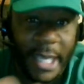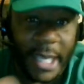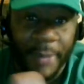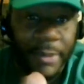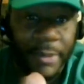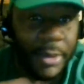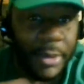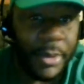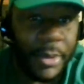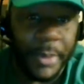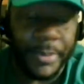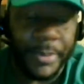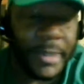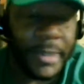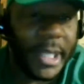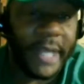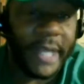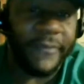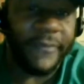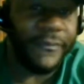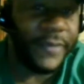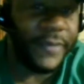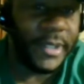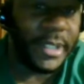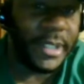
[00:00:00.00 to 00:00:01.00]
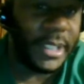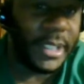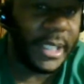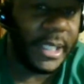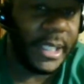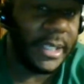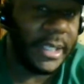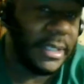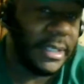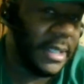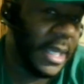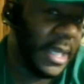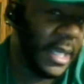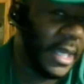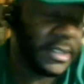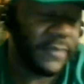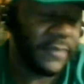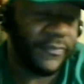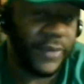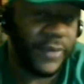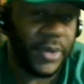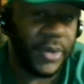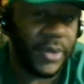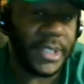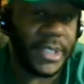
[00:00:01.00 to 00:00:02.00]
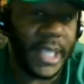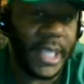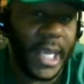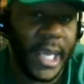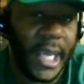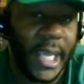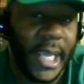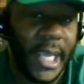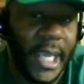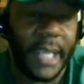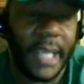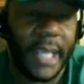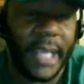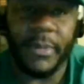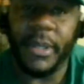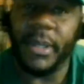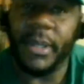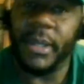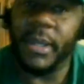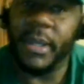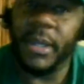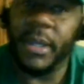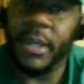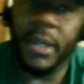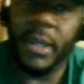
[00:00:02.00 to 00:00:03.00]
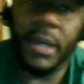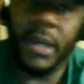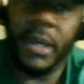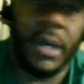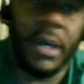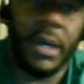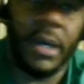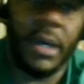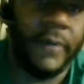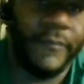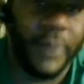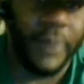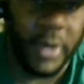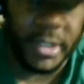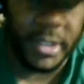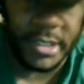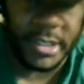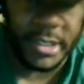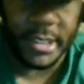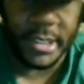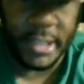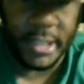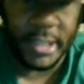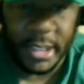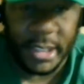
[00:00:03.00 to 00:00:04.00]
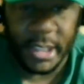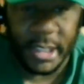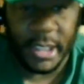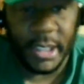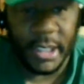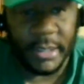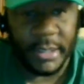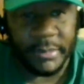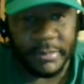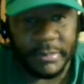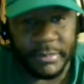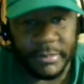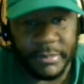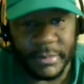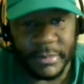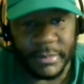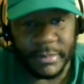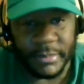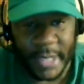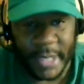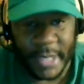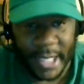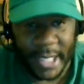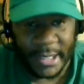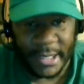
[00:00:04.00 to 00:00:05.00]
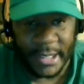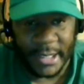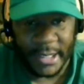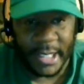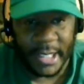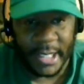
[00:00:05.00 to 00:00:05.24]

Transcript: we would play Philly as the first game. Unfortunately, that didn't